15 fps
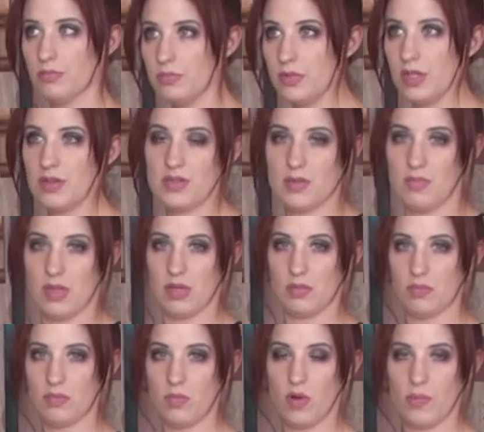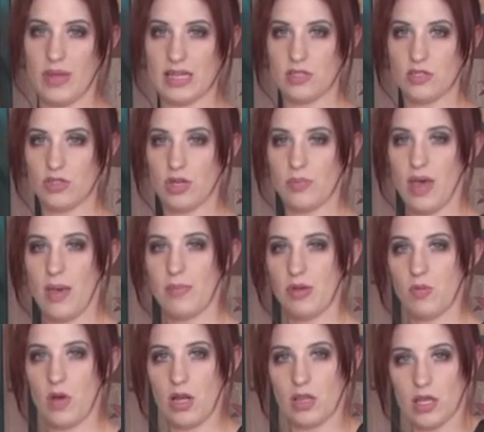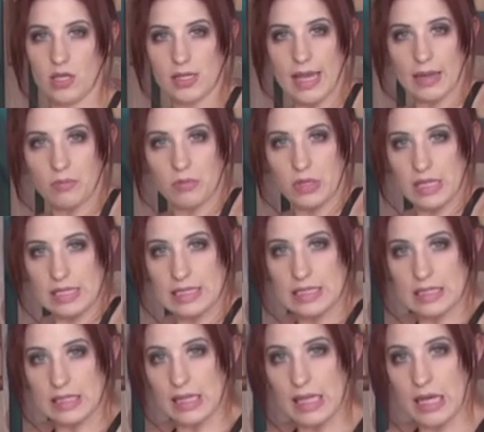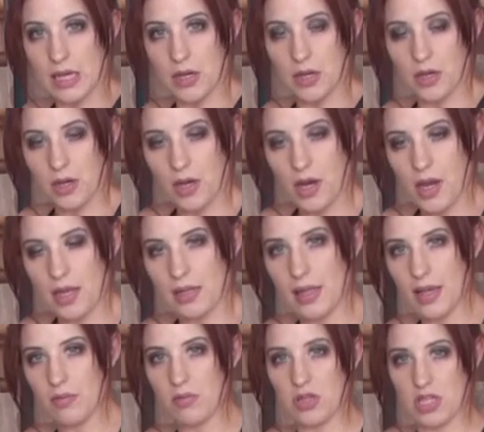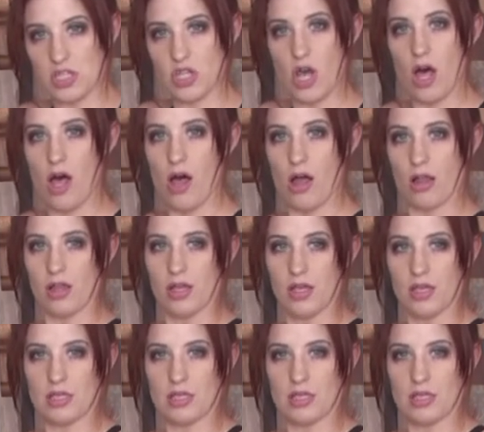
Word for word: you know, something more mainstream, I'm going to want to look like really slender and like really tall,